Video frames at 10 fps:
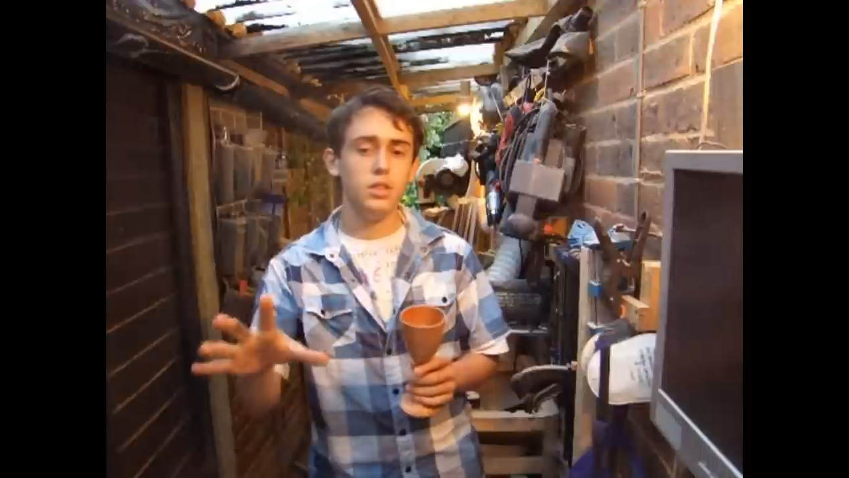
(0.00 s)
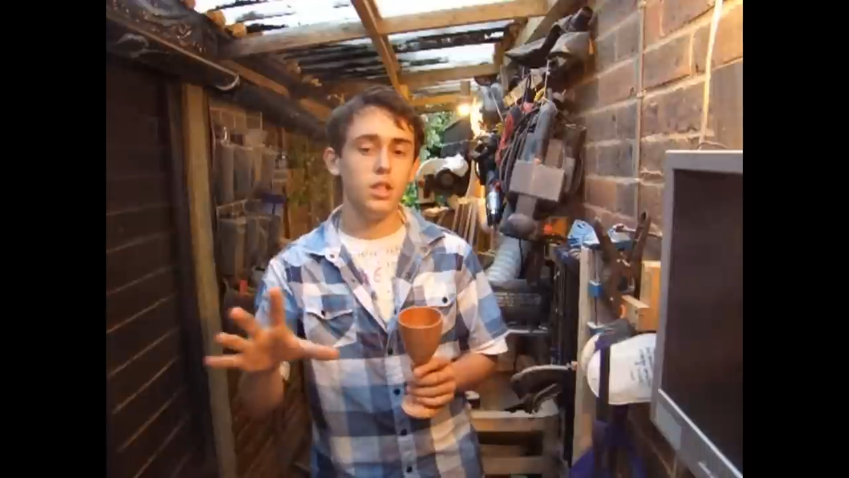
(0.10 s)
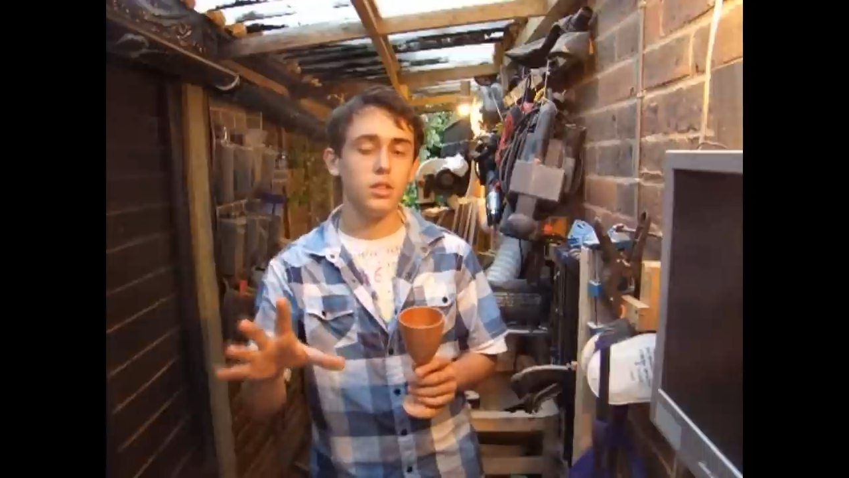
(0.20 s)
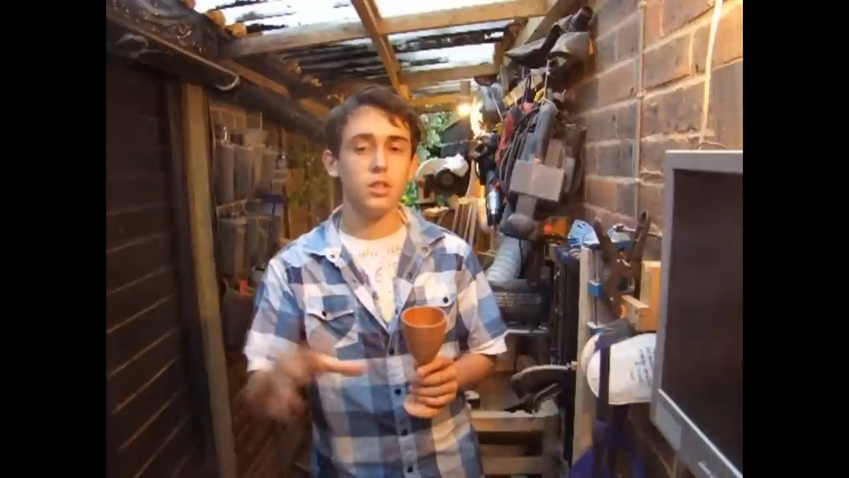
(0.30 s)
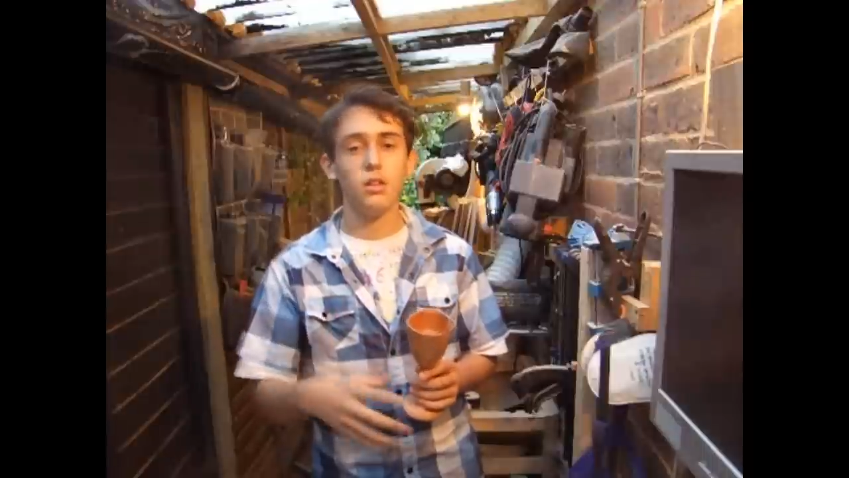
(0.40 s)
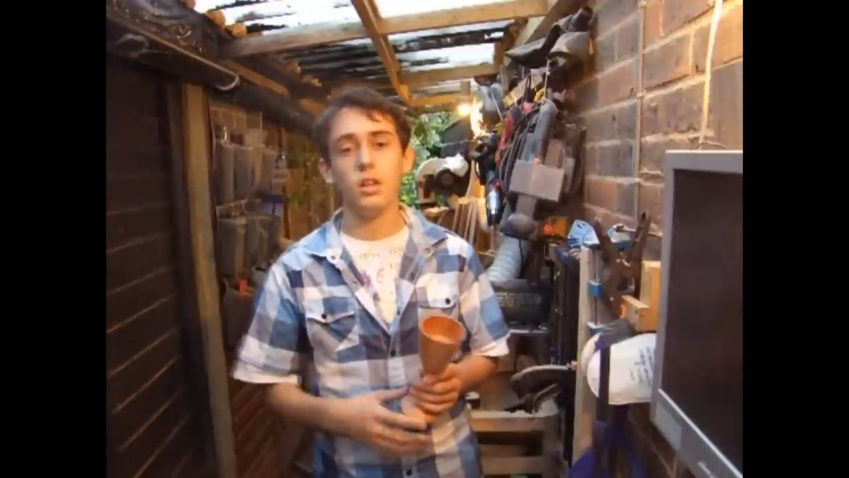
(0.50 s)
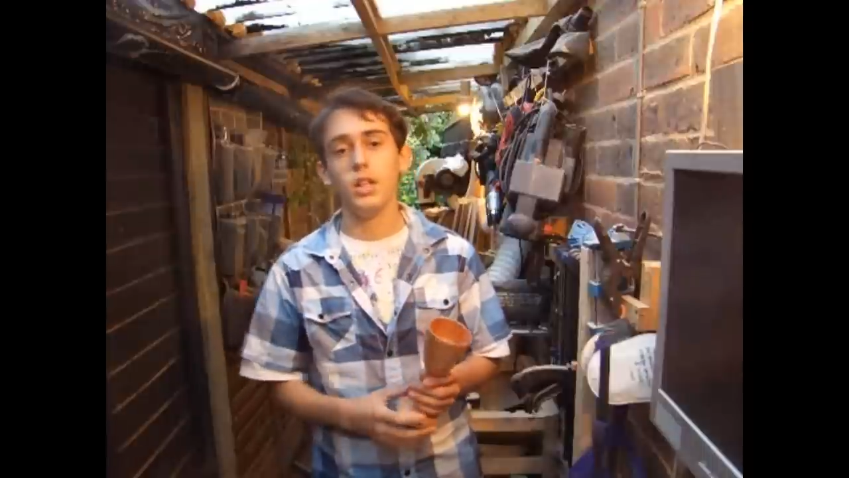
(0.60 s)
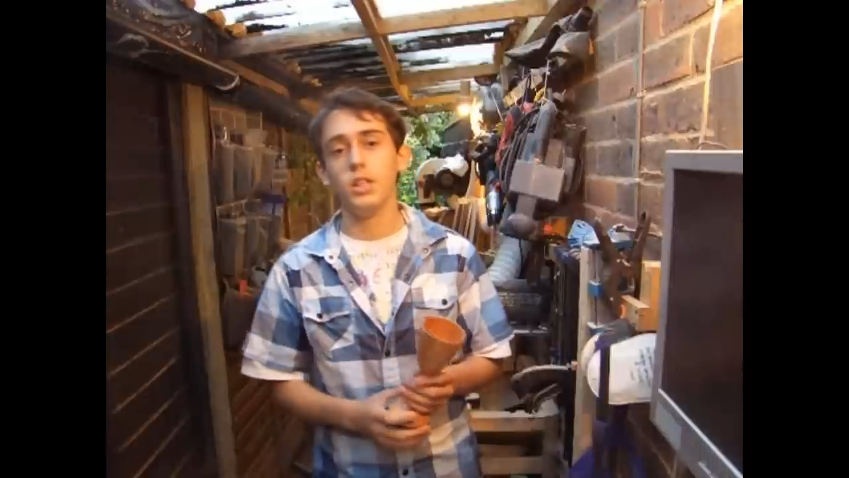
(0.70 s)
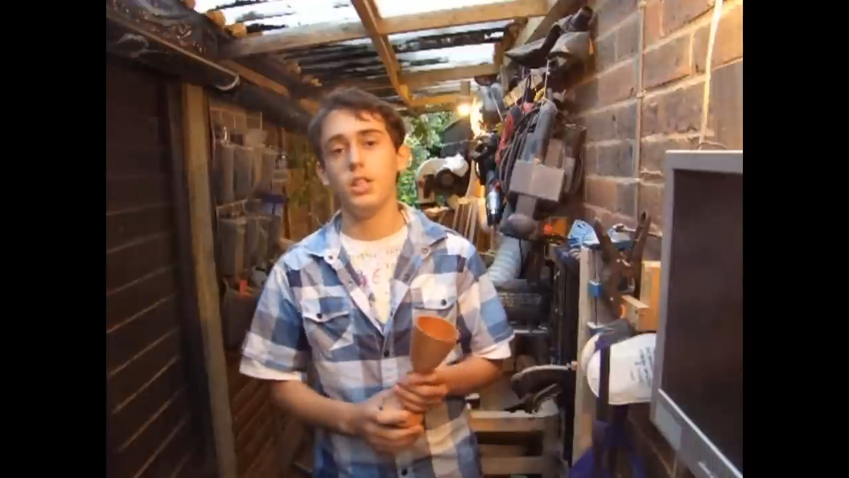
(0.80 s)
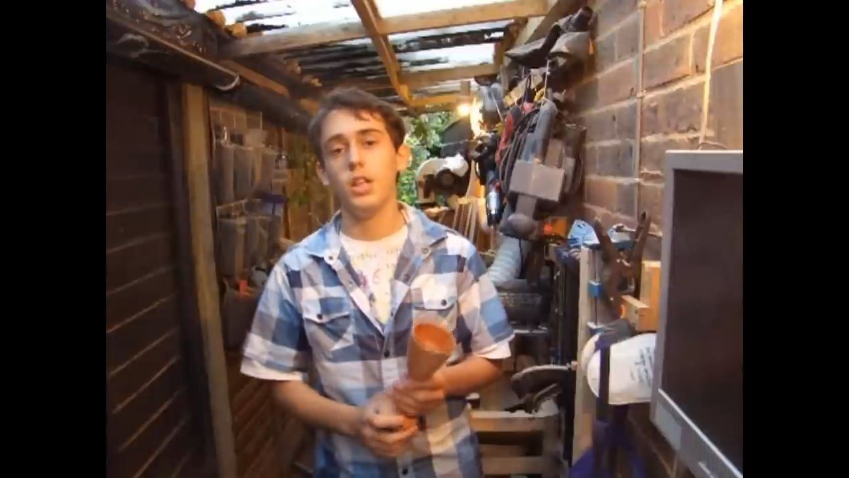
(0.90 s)
just got
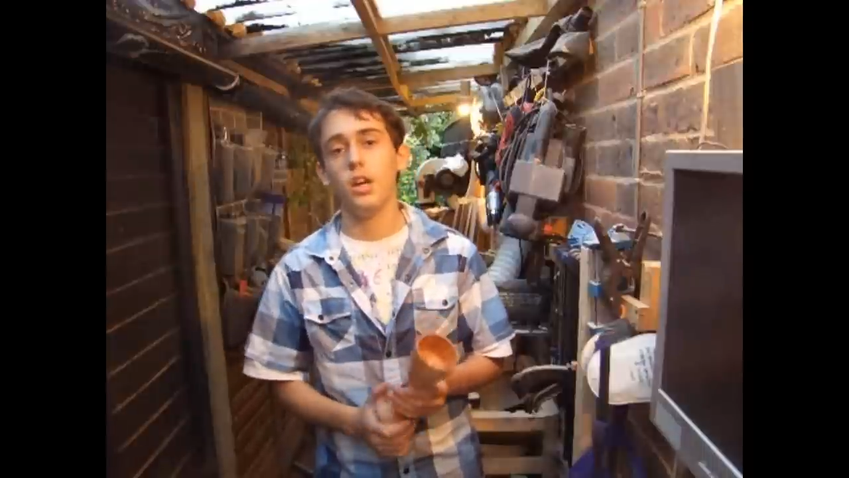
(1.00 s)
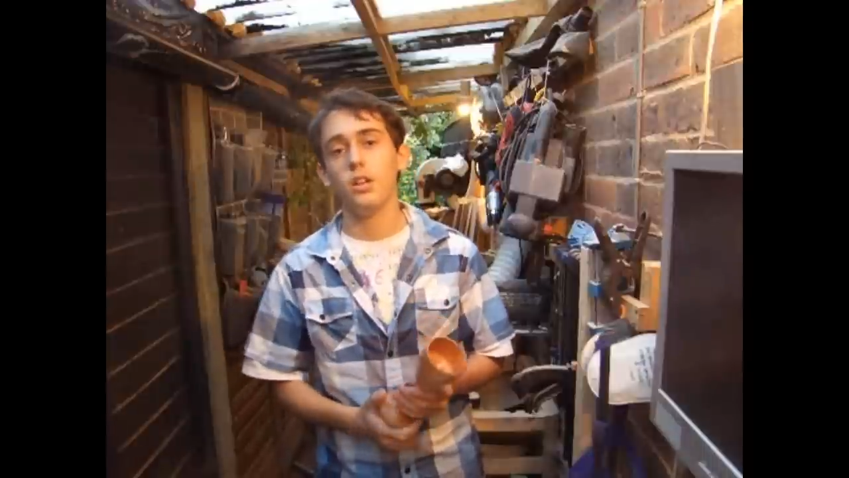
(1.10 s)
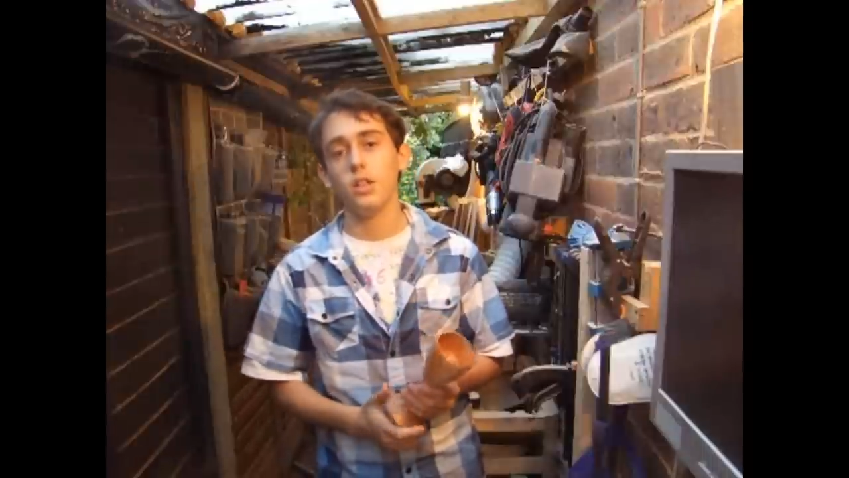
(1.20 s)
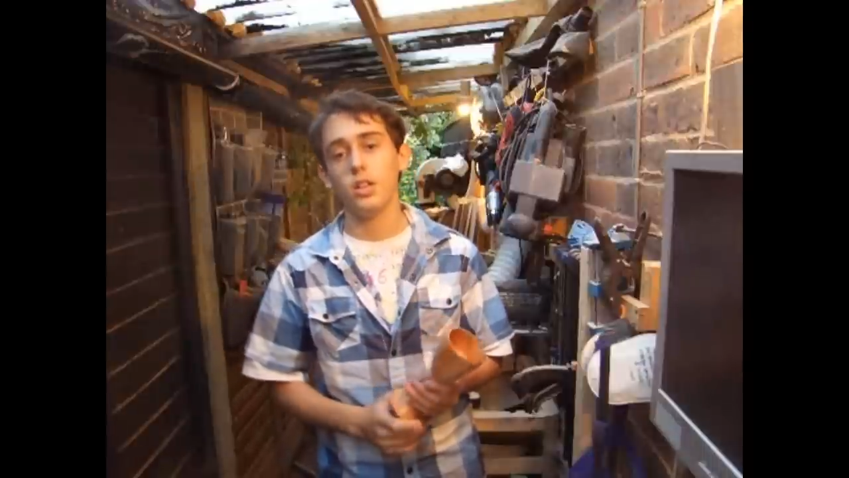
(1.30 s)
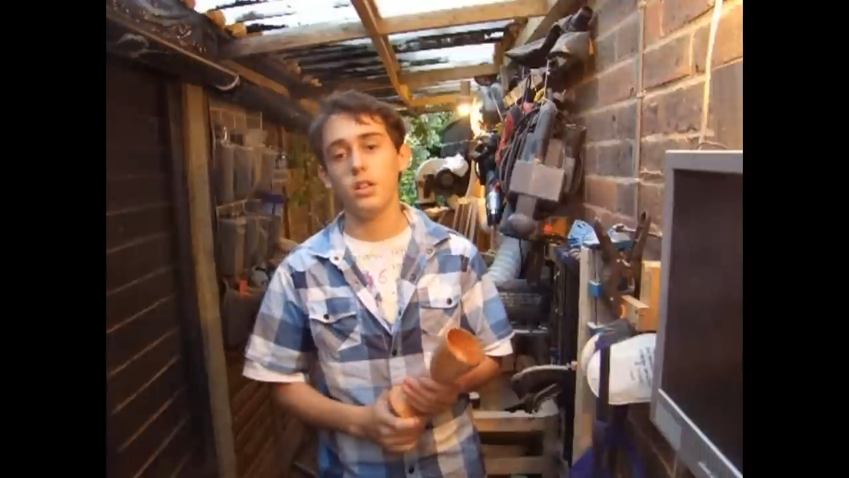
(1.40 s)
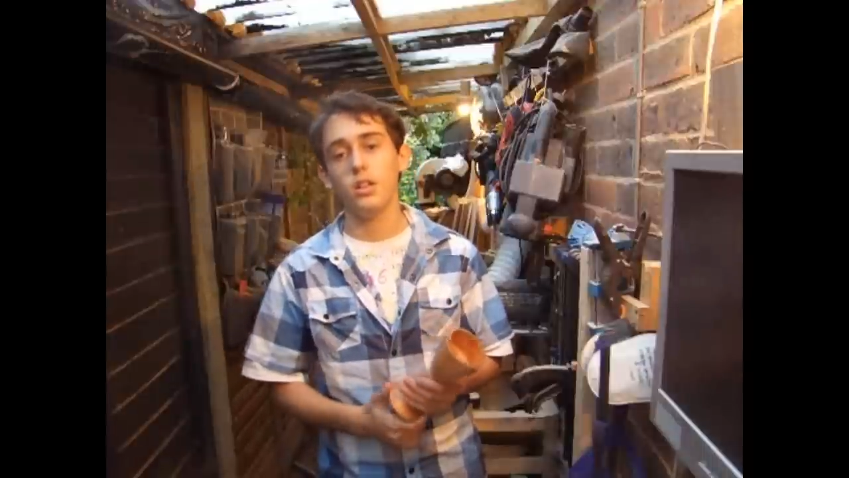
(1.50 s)
a chuck